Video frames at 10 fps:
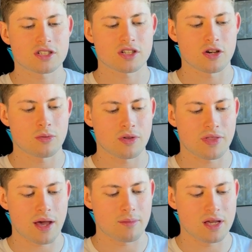So what
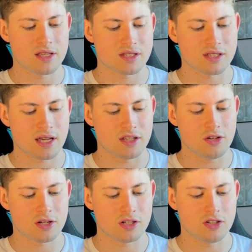that means is that you
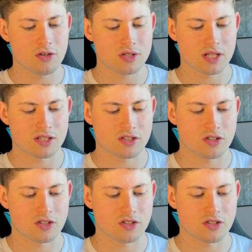can use this